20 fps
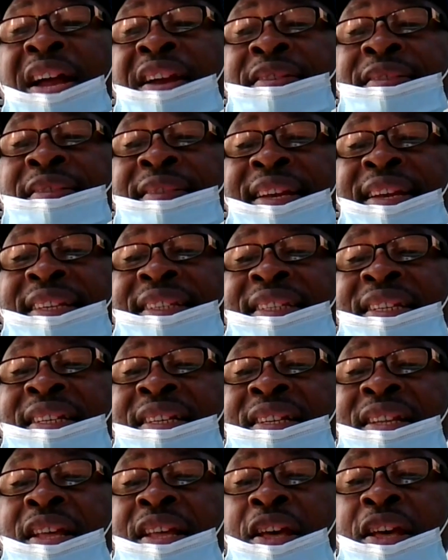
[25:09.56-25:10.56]
are
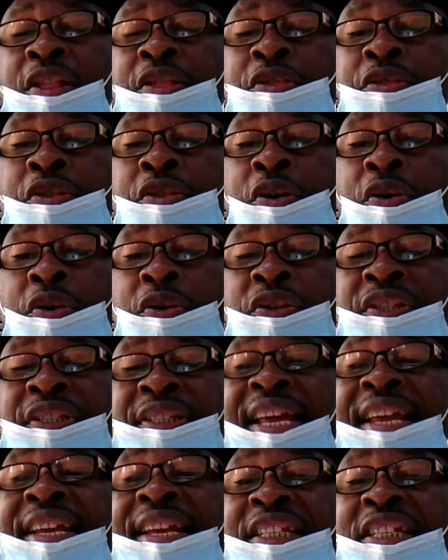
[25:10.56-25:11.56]
addressing the
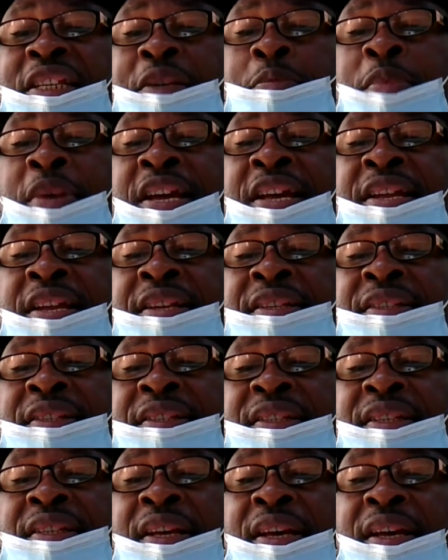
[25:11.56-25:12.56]

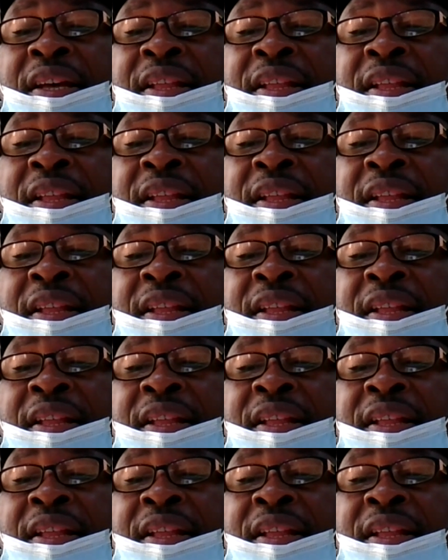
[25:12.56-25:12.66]
sentiments,